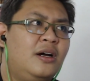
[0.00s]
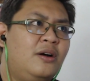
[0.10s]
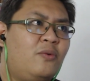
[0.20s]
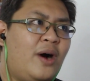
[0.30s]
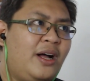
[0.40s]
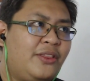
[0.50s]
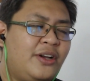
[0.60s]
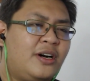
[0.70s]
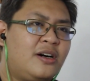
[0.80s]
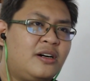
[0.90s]
while
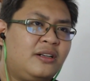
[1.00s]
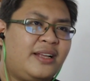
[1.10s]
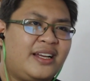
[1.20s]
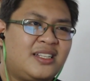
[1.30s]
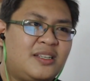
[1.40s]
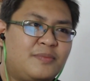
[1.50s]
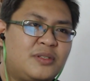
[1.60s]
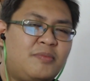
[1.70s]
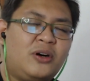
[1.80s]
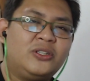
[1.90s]
there are like some
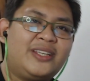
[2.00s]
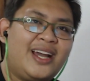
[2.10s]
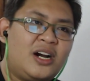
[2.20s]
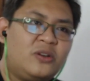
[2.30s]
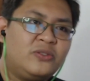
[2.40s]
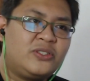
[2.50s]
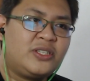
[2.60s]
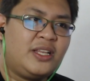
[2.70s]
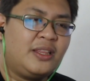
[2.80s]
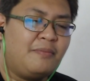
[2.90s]
small towns
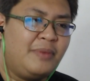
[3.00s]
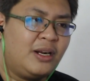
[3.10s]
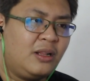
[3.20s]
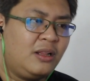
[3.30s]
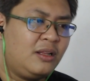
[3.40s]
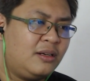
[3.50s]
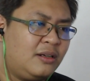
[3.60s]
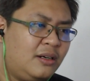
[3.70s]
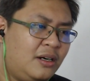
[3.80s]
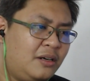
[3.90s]
in the middle
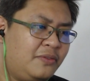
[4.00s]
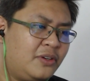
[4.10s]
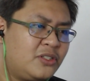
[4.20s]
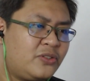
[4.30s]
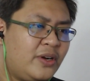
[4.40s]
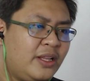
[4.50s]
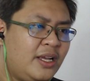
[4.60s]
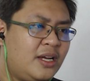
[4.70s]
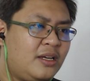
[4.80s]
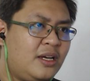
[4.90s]
of
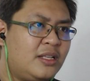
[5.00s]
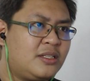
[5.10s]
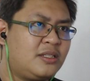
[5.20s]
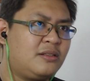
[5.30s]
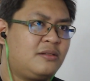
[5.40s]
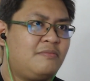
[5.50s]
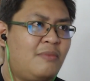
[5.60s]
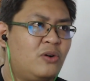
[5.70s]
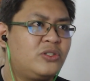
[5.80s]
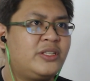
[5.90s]
Australia, it's
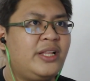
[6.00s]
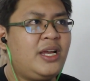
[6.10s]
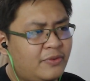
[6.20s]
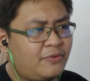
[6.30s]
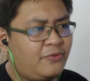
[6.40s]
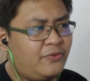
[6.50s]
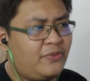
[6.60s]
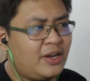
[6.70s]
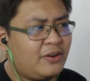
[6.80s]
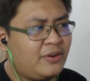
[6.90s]
mostly
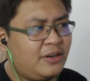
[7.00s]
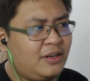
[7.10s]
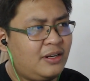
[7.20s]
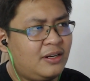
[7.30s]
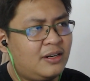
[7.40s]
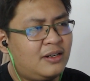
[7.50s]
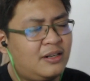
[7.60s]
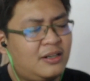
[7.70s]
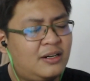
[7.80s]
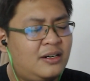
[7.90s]
very,
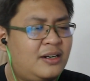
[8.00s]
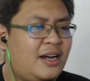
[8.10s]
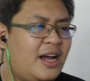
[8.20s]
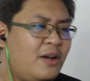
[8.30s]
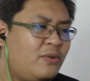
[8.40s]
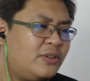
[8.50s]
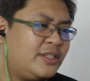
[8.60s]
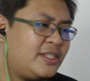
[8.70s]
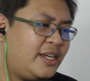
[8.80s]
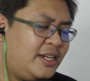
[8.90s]
I
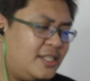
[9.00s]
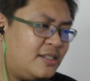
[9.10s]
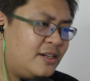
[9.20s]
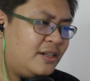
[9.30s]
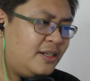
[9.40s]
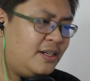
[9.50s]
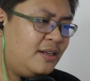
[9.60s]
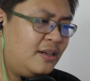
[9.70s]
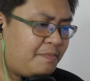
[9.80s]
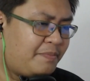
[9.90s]
wouldn't say deserted.
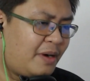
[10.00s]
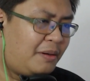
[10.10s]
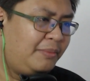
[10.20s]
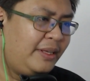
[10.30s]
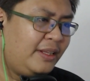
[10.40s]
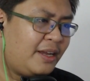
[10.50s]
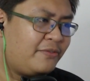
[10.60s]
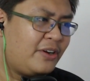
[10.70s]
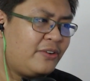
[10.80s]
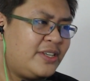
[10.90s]
Probably
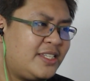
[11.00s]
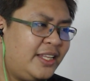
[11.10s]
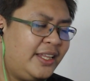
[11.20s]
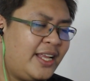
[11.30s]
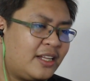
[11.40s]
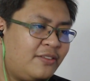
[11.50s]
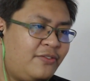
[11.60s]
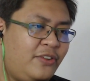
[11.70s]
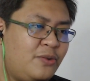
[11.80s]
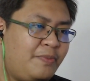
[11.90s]
like very select
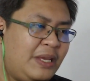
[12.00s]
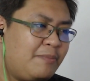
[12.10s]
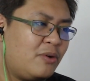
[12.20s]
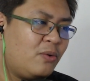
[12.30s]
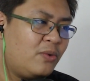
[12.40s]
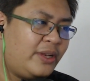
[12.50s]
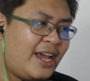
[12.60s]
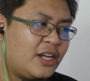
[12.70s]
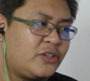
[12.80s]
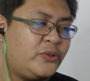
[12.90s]
few people would
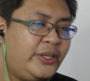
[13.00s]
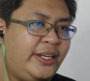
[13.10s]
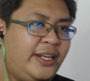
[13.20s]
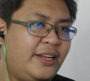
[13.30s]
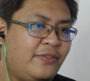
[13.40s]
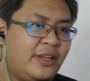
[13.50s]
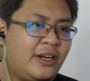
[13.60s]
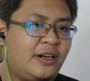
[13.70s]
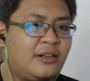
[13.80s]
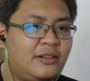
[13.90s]
actually live there